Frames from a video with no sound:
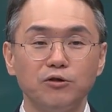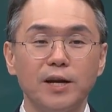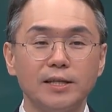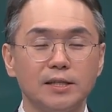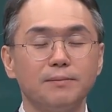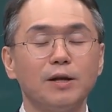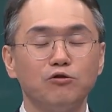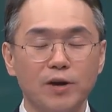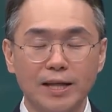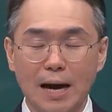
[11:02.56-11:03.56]
if there's
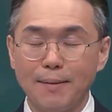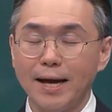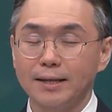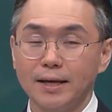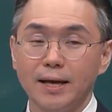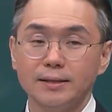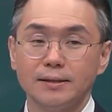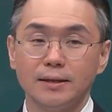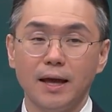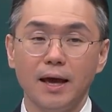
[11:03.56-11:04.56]
only
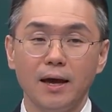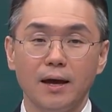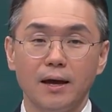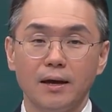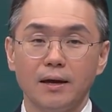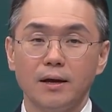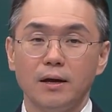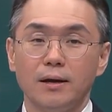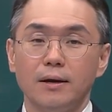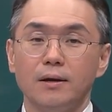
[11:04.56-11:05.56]
2 root
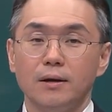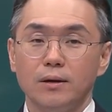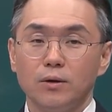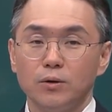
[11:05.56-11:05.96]
rests,